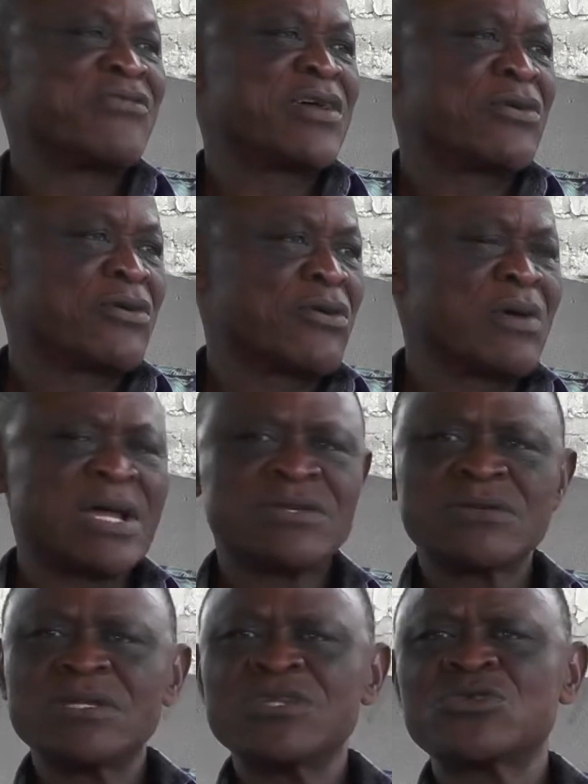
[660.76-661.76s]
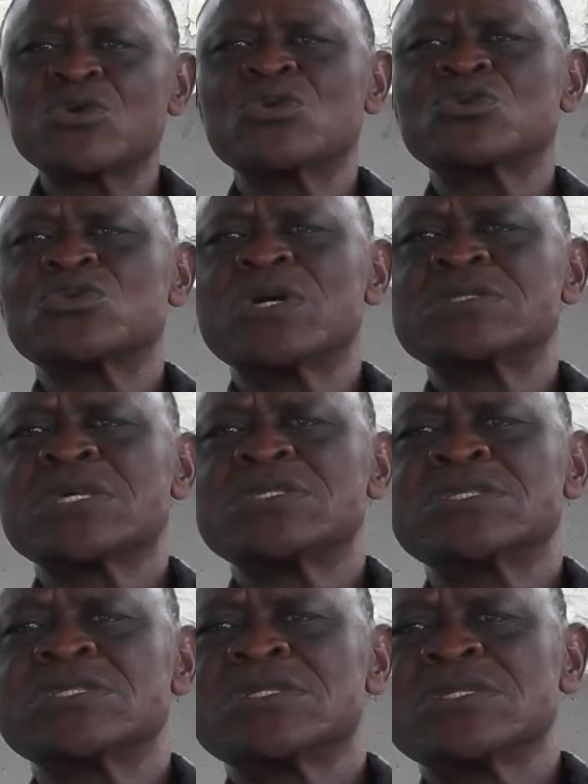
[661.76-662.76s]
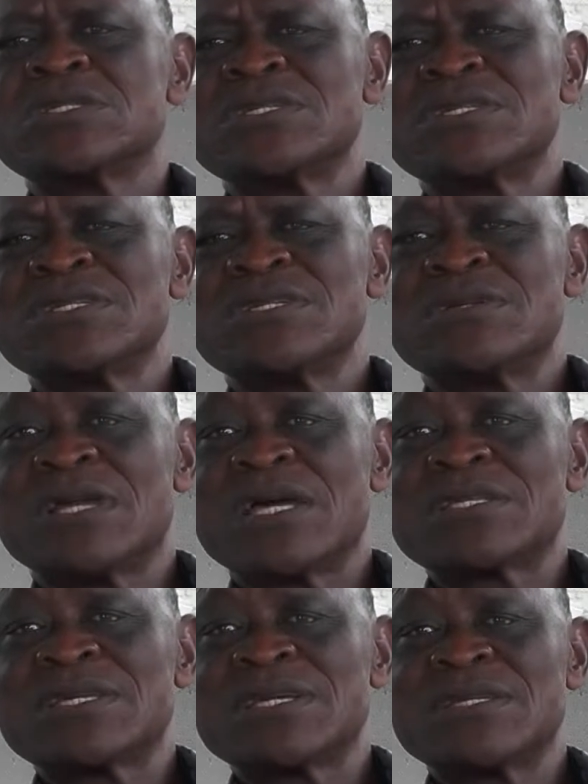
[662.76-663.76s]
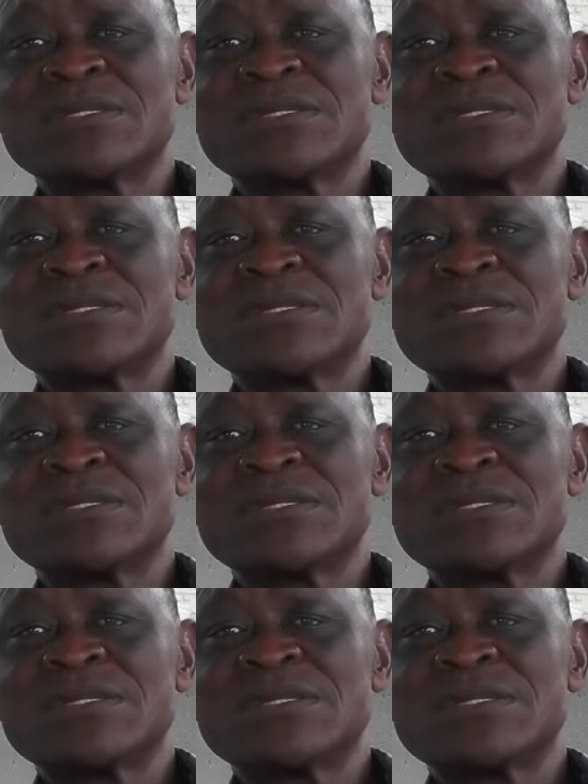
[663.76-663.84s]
Ifeanyi Okowa. I don't need to go to SSG, right?